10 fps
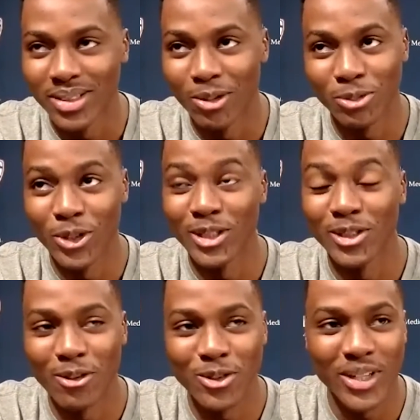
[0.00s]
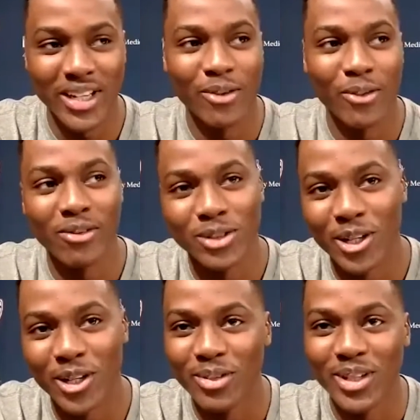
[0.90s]
was really tough to take it away for
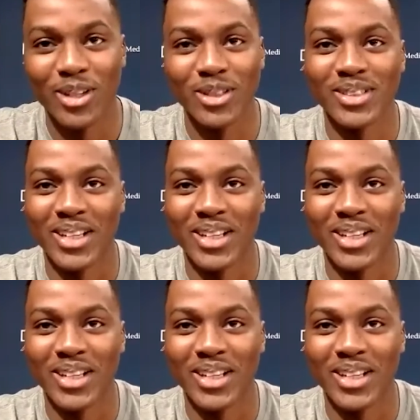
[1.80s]
Jordan because